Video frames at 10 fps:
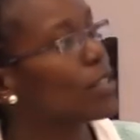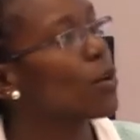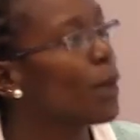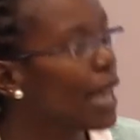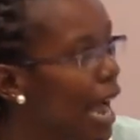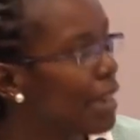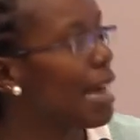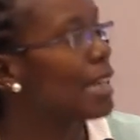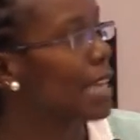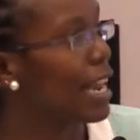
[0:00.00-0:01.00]
So we
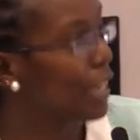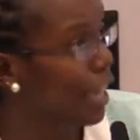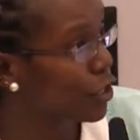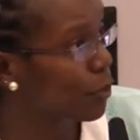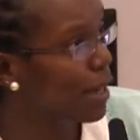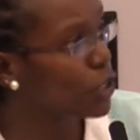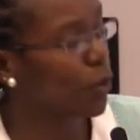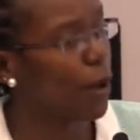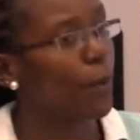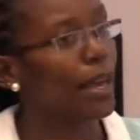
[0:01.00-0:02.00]
had that
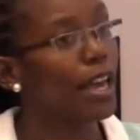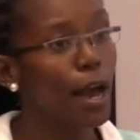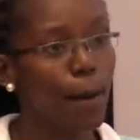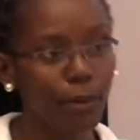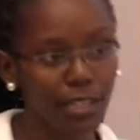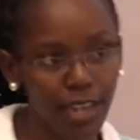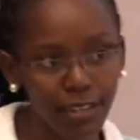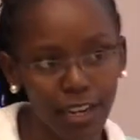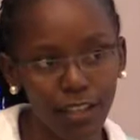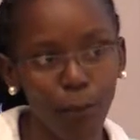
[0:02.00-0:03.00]
engagement where we
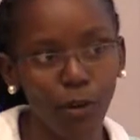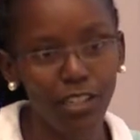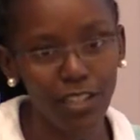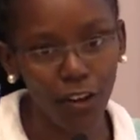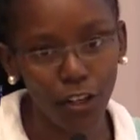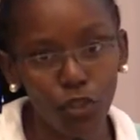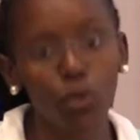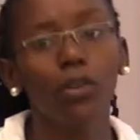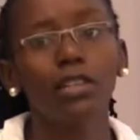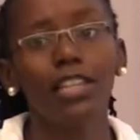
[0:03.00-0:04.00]
presented the monitoring
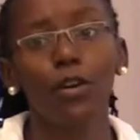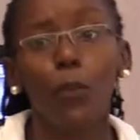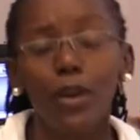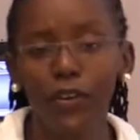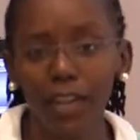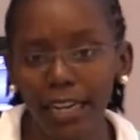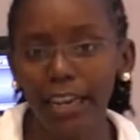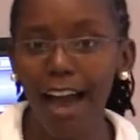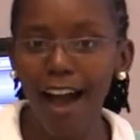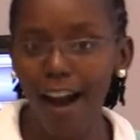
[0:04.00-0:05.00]
tools and we
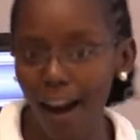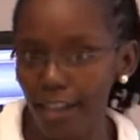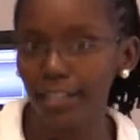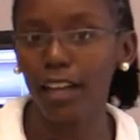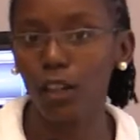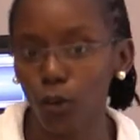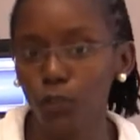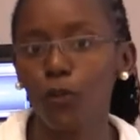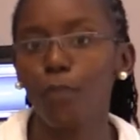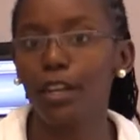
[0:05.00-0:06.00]
really heard a
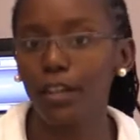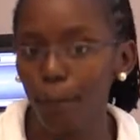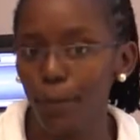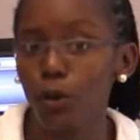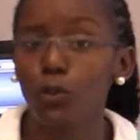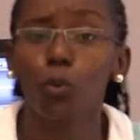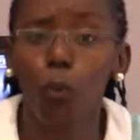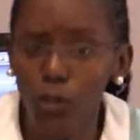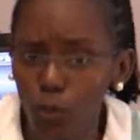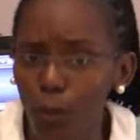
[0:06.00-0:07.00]
lot from the DPOs,
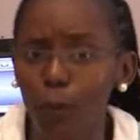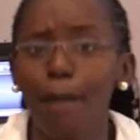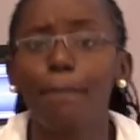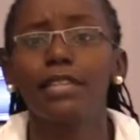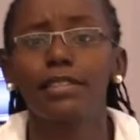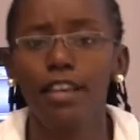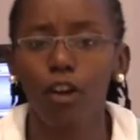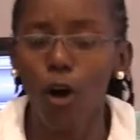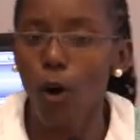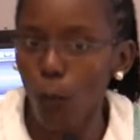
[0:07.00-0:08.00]
what we were
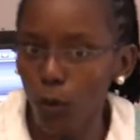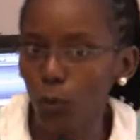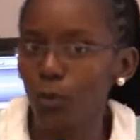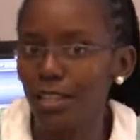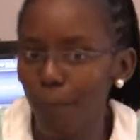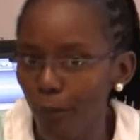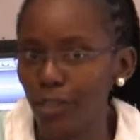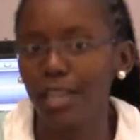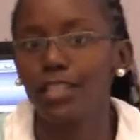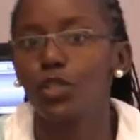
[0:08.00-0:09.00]
missing, what was
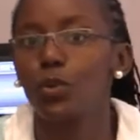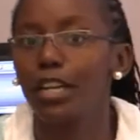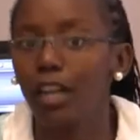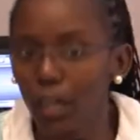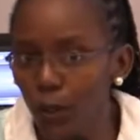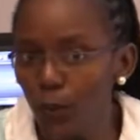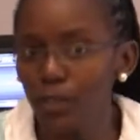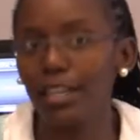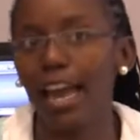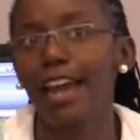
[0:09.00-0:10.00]
important to
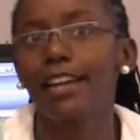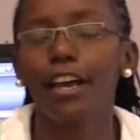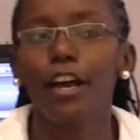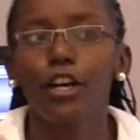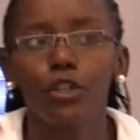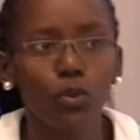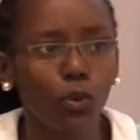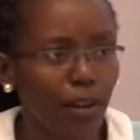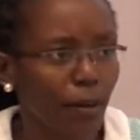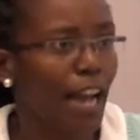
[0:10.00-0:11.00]
include, and
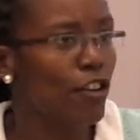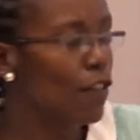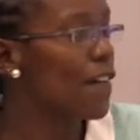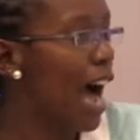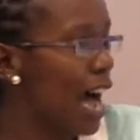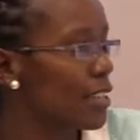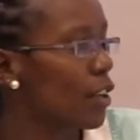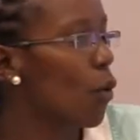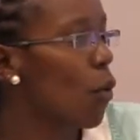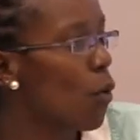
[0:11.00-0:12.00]
to kind of ask
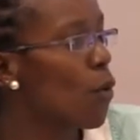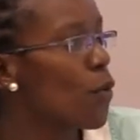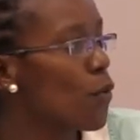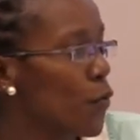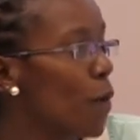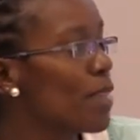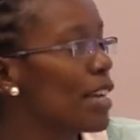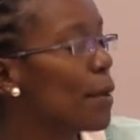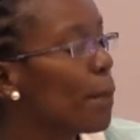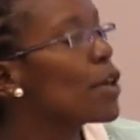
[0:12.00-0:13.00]
who from the
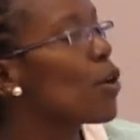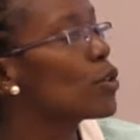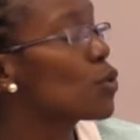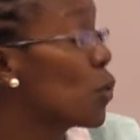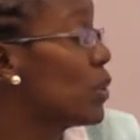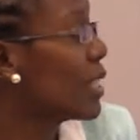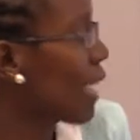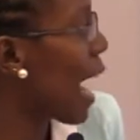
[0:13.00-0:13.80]
DPOs would